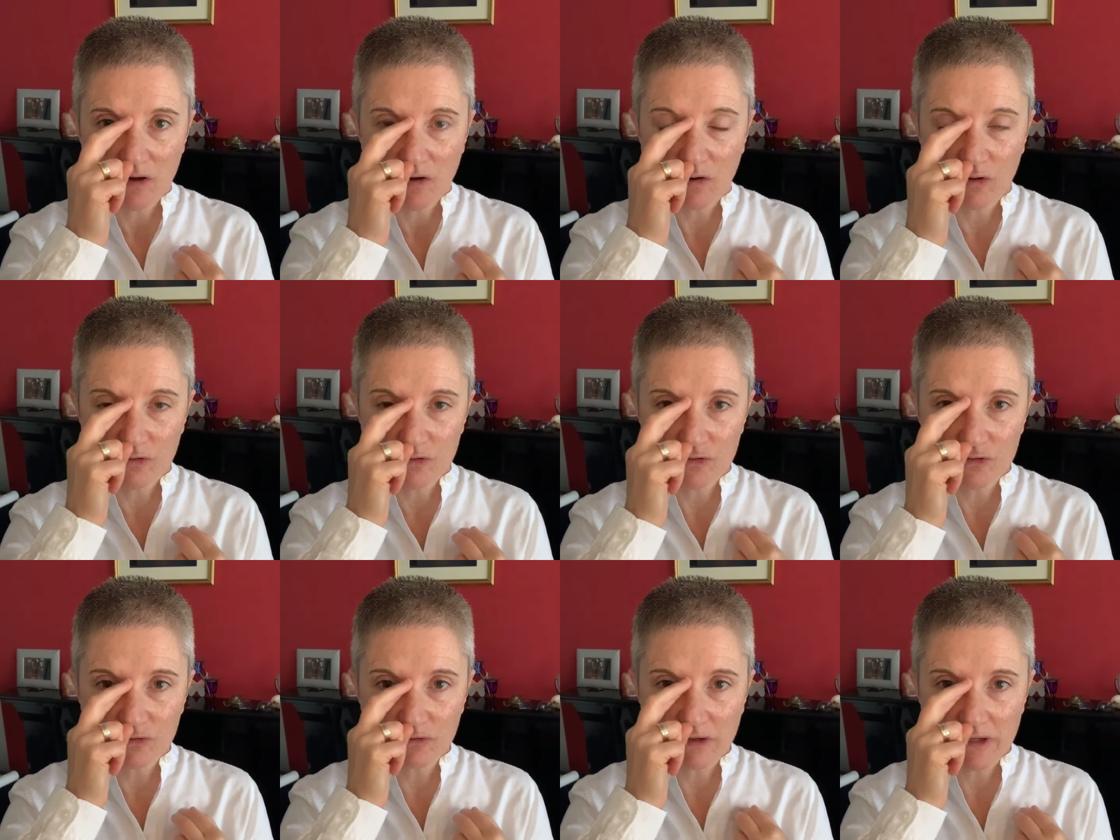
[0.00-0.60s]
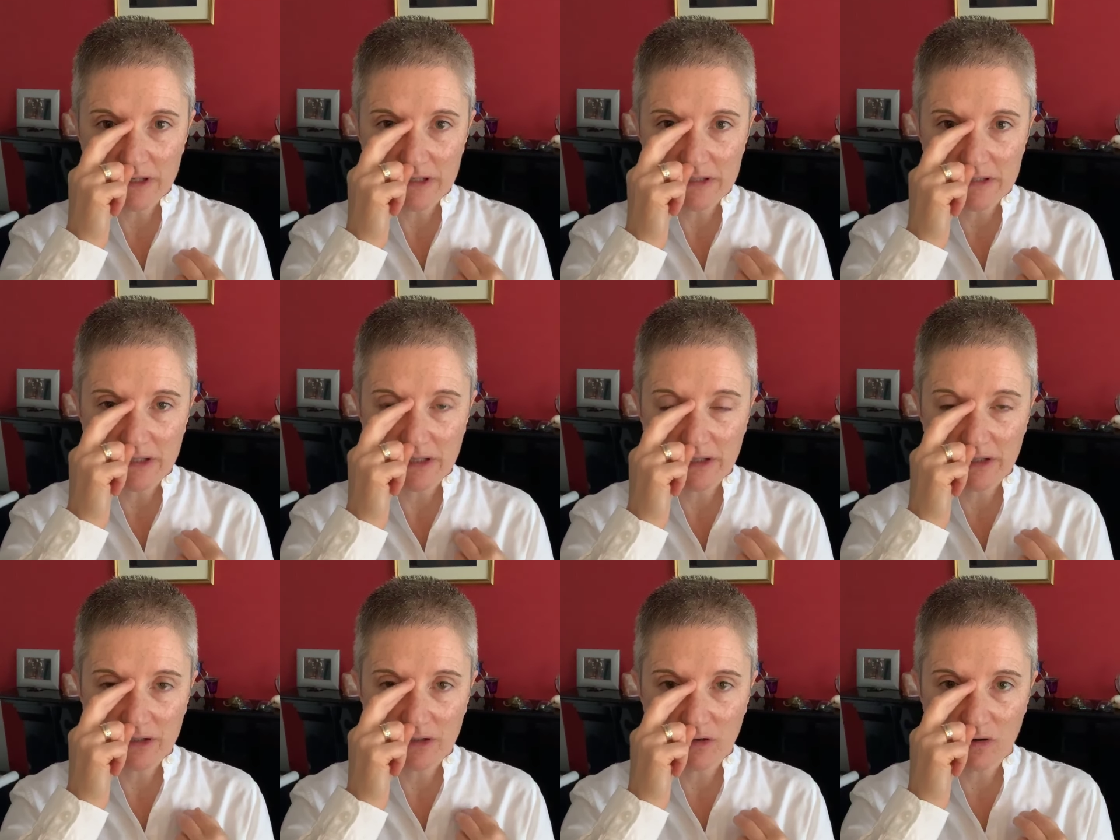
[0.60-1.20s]
under grace
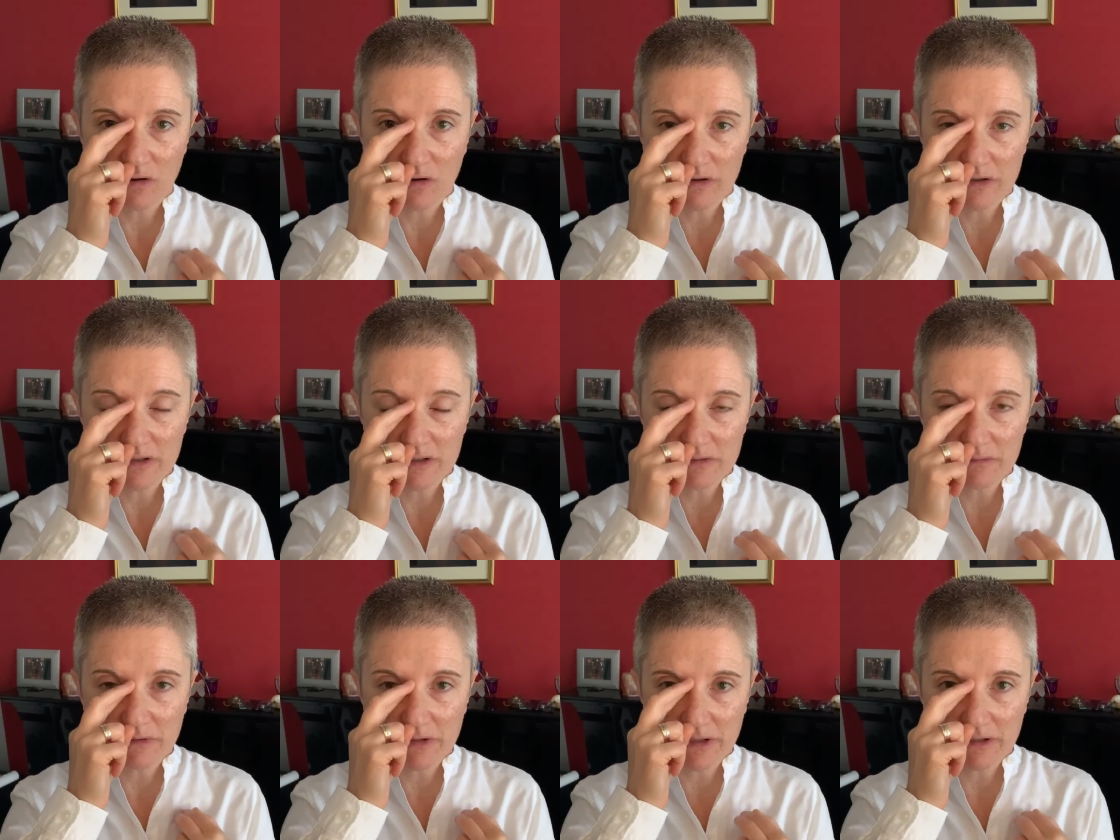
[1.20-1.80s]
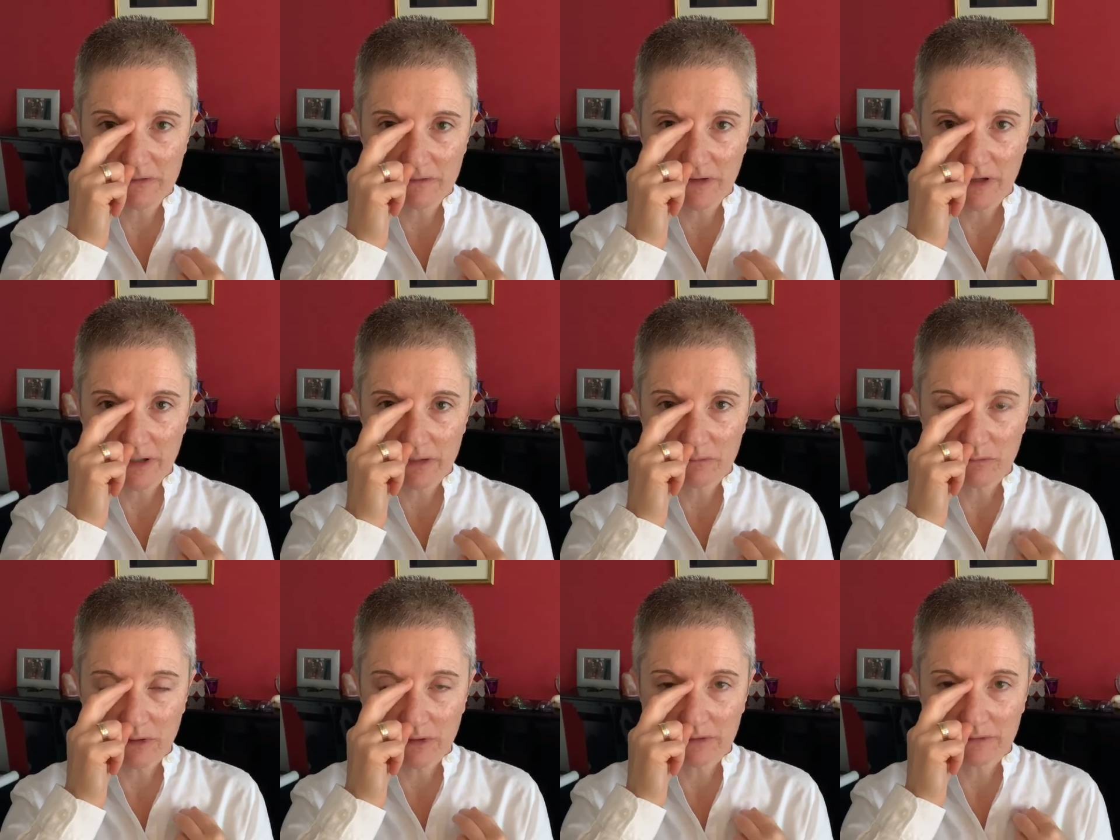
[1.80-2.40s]
and in accordance with the
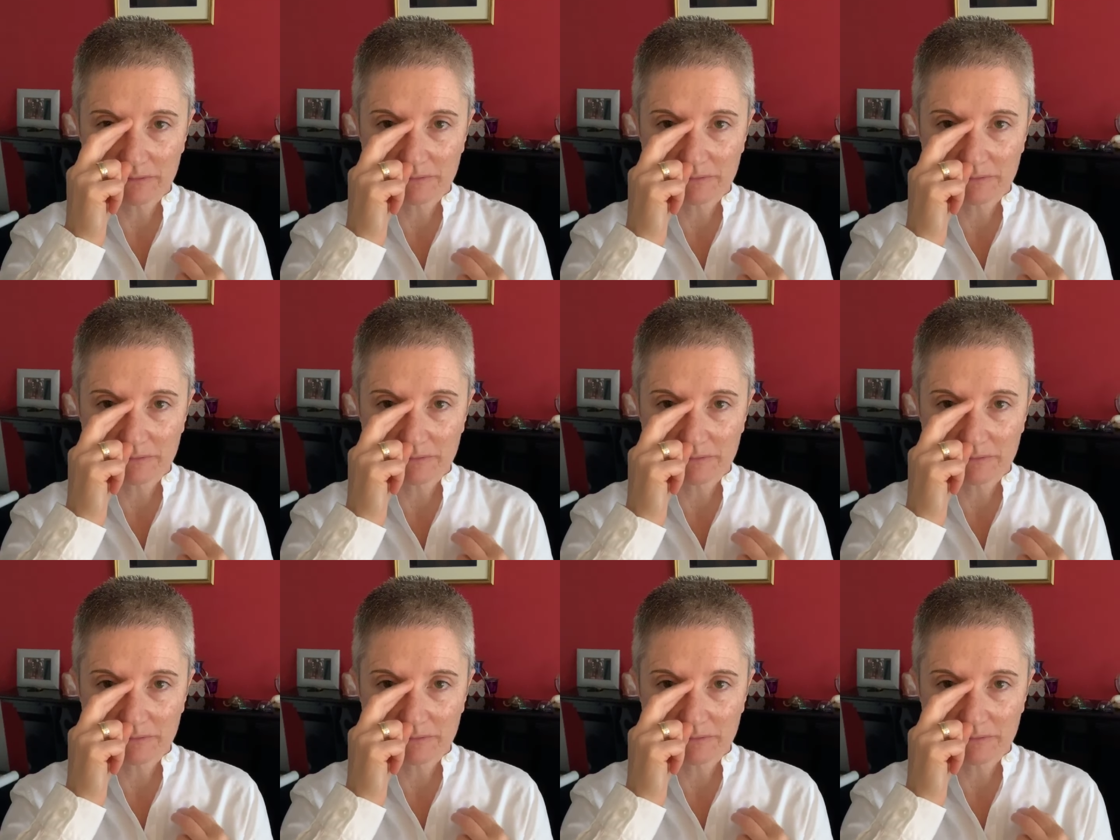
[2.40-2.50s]
divine will.